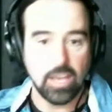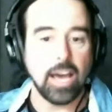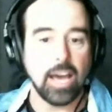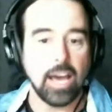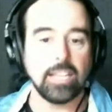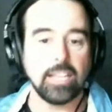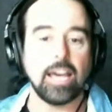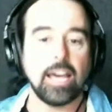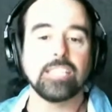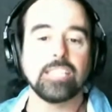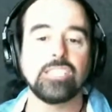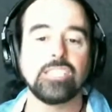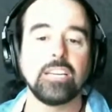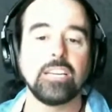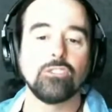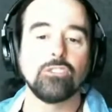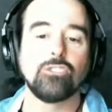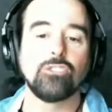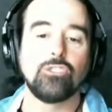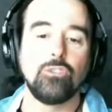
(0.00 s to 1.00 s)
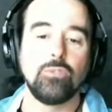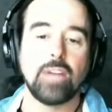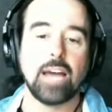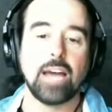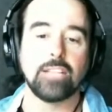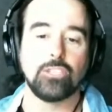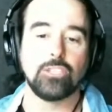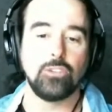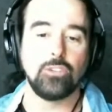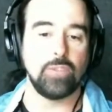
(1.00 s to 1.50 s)
A lot of singers do
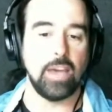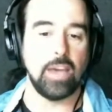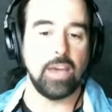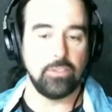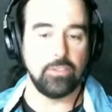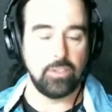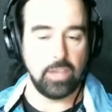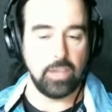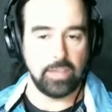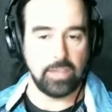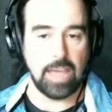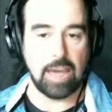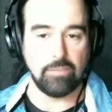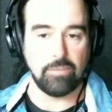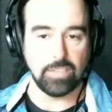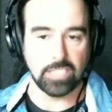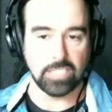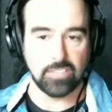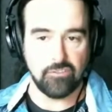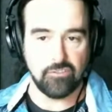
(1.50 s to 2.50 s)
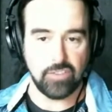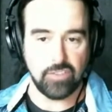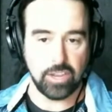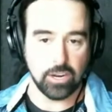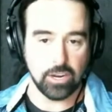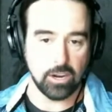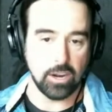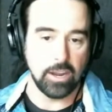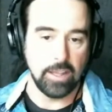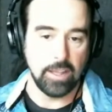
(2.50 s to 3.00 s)
not do that. They have this
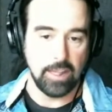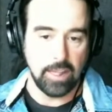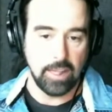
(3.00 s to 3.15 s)
fear.